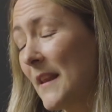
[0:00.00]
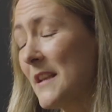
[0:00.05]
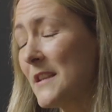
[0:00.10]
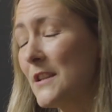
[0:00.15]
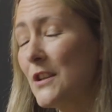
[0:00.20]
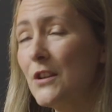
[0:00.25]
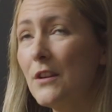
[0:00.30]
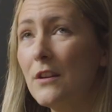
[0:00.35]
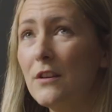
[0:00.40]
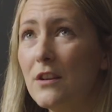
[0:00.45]

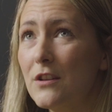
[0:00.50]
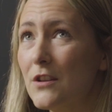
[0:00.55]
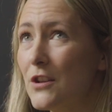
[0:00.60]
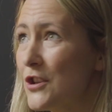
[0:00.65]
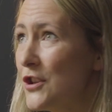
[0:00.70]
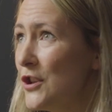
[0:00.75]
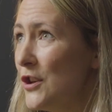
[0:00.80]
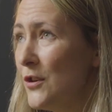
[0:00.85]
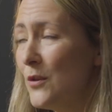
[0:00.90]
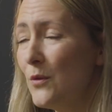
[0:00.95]
There's a
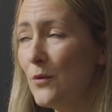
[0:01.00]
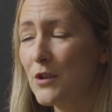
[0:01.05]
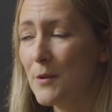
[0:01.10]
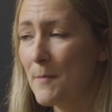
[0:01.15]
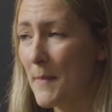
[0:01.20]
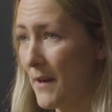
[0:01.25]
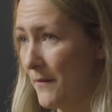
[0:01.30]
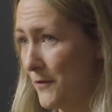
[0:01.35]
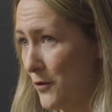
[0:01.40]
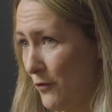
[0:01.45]
huge
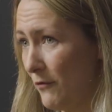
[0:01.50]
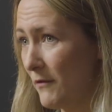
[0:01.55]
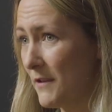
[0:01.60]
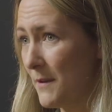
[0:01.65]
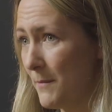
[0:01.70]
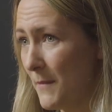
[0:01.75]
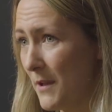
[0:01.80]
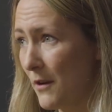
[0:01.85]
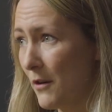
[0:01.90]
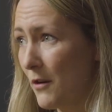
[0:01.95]
amount of
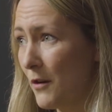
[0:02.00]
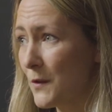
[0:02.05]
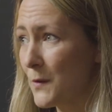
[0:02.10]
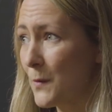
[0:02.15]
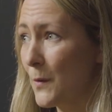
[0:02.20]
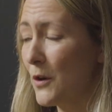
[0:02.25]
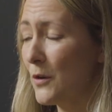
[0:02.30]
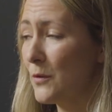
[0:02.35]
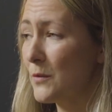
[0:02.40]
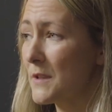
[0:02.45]
tourism in the
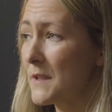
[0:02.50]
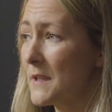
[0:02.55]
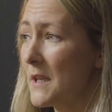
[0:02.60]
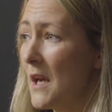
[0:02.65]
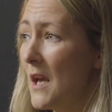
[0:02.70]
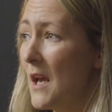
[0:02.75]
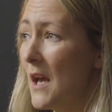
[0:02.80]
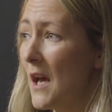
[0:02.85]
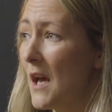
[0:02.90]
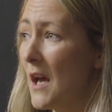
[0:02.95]
Cotswolds.
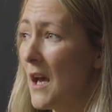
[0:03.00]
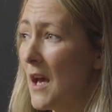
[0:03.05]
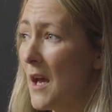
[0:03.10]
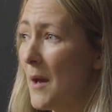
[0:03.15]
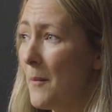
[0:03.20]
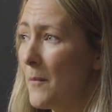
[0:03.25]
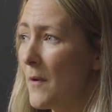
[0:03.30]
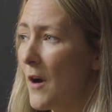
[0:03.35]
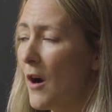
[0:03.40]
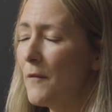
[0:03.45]

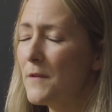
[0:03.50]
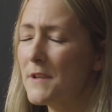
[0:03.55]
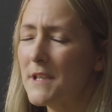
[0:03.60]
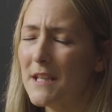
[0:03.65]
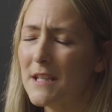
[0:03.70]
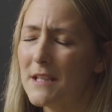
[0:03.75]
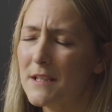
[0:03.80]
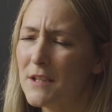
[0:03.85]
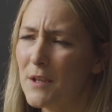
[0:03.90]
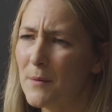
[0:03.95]
Obviously
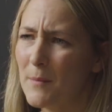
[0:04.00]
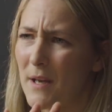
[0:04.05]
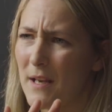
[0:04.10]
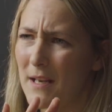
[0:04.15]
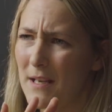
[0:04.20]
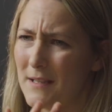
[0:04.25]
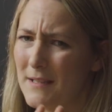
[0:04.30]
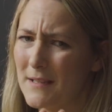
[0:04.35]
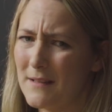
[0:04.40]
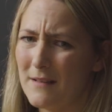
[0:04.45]
the summer
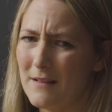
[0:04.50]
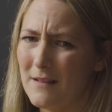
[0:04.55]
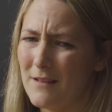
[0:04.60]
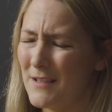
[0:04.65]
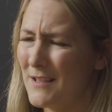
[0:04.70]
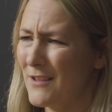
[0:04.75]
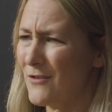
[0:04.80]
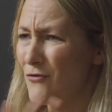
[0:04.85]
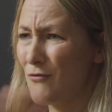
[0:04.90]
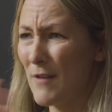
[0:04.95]
is
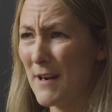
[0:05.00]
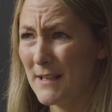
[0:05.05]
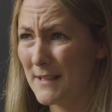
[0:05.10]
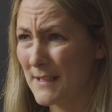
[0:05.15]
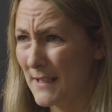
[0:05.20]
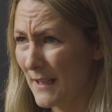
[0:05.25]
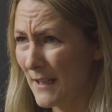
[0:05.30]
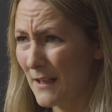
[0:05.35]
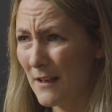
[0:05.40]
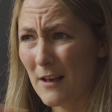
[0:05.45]
just
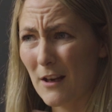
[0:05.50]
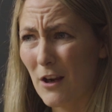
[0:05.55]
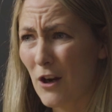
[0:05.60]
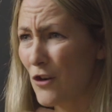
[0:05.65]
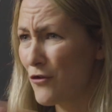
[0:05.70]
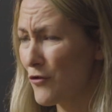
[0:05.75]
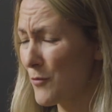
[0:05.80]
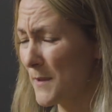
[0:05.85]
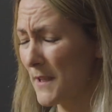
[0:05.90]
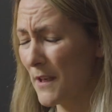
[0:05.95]
crazy, like
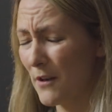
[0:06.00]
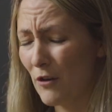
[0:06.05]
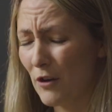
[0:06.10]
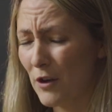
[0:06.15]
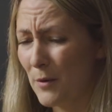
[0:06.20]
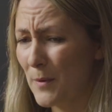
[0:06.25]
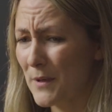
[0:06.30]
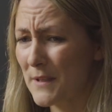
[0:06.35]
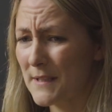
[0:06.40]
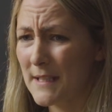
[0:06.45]
100%
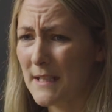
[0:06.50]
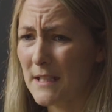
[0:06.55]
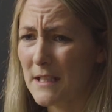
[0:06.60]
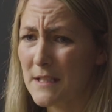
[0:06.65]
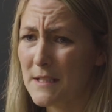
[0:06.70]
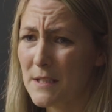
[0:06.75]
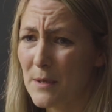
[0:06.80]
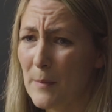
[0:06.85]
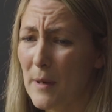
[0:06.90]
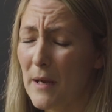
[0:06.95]
occupancy in the
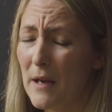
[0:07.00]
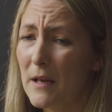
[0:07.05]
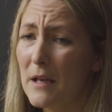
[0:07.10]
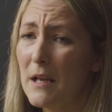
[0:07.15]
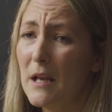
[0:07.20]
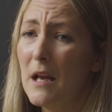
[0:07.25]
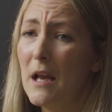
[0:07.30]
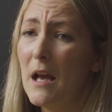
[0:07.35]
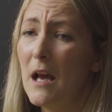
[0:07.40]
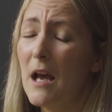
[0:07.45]
summer.
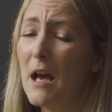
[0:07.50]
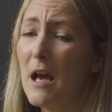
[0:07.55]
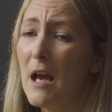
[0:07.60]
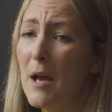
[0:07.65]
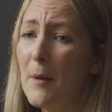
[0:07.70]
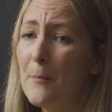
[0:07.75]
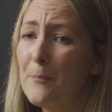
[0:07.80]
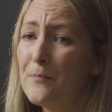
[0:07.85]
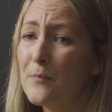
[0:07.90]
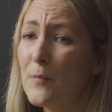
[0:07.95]

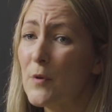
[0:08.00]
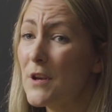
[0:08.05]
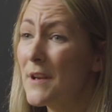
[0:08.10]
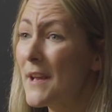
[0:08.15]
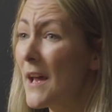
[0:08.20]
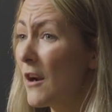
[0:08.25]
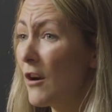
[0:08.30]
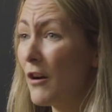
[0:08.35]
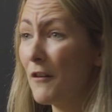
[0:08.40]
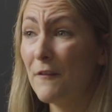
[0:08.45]
But you
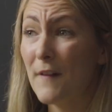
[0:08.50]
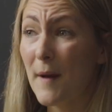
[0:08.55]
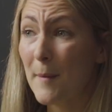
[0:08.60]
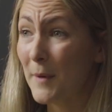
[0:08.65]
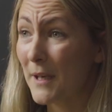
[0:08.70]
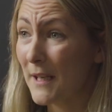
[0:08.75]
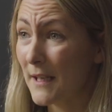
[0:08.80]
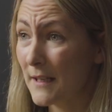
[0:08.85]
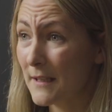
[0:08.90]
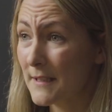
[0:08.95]
get a lot of
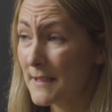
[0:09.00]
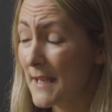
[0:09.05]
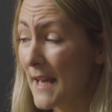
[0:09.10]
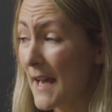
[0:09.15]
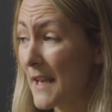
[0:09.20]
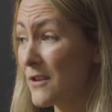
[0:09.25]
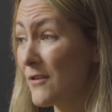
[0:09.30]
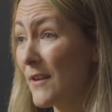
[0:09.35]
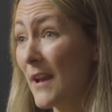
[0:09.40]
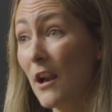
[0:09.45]
families
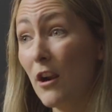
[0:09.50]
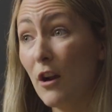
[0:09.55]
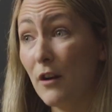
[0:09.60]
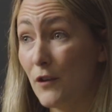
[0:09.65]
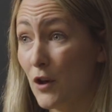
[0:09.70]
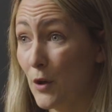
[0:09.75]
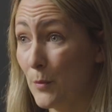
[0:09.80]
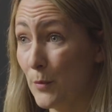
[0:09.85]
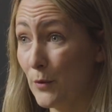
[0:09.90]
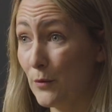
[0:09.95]
and you get a lot of
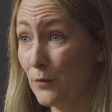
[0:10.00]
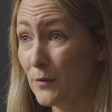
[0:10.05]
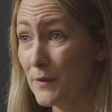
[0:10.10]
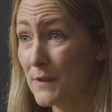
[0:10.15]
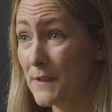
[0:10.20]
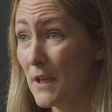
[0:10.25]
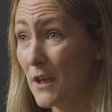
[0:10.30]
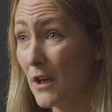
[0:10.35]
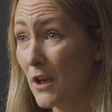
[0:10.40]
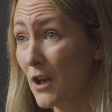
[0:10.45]

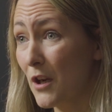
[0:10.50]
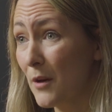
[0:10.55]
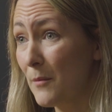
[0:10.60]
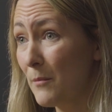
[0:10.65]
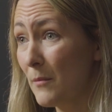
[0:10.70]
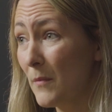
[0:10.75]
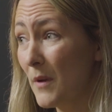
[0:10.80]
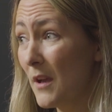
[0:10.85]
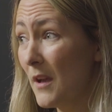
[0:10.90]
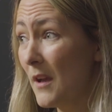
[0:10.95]
couples that
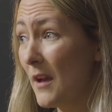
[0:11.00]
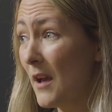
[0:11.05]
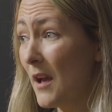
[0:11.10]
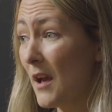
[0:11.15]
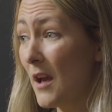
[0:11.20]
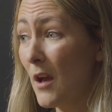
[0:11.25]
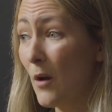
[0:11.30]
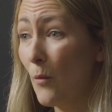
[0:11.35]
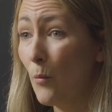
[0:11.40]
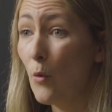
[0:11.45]
come
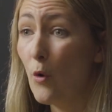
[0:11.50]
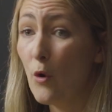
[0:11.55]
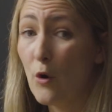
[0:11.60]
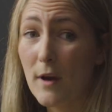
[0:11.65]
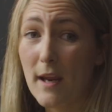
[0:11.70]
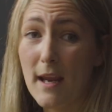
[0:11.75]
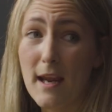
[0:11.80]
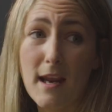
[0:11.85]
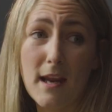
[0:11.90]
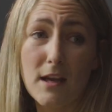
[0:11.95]

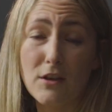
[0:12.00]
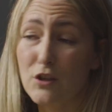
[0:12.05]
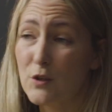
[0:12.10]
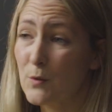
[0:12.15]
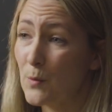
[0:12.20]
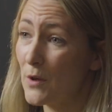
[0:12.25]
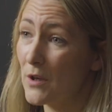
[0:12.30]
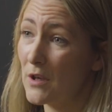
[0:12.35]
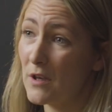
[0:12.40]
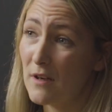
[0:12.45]
walk in,
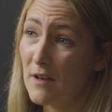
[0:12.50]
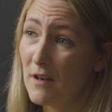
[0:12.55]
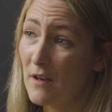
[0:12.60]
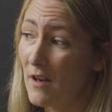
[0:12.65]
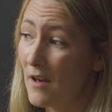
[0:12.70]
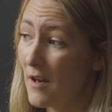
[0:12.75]
just want to